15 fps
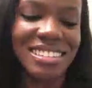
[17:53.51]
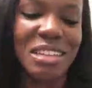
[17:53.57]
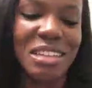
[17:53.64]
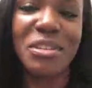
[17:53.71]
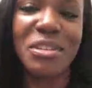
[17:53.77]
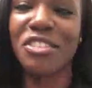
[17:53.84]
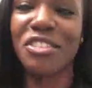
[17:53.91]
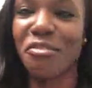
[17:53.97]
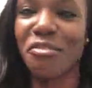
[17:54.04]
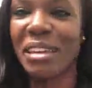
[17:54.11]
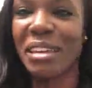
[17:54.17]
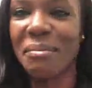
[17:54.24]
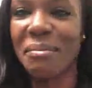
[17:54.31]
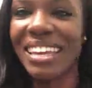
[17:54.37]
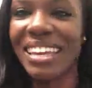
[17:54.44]
image of me
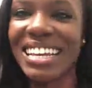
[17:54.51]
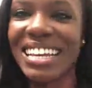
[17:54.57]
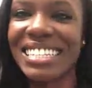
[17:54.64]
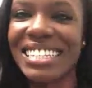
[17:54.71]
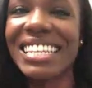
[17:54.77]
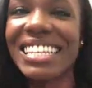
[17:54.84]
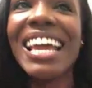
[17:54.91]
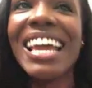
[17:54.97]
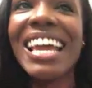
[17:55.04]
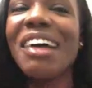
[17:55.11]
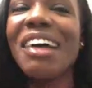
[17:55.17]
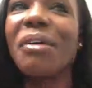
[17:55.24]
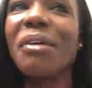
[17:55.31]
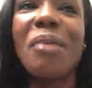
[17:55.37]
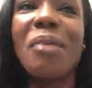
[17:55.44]
because
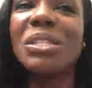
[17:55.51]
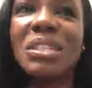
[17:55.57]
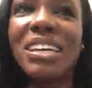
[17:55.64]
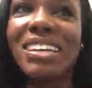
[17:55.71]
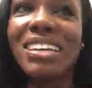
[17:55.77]
I was